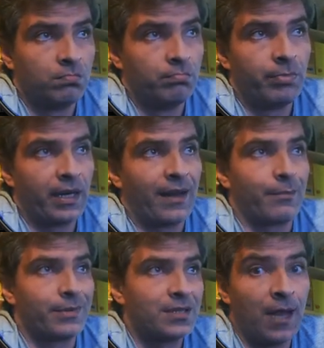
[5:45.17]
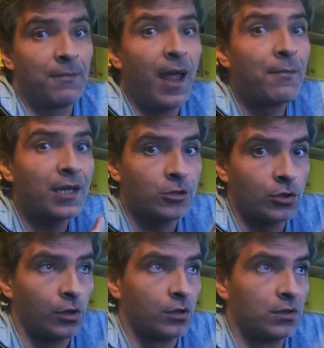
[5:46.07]
Perhaps. I'm, I'm not
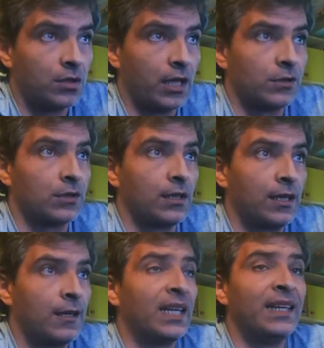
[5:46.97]
sure actually.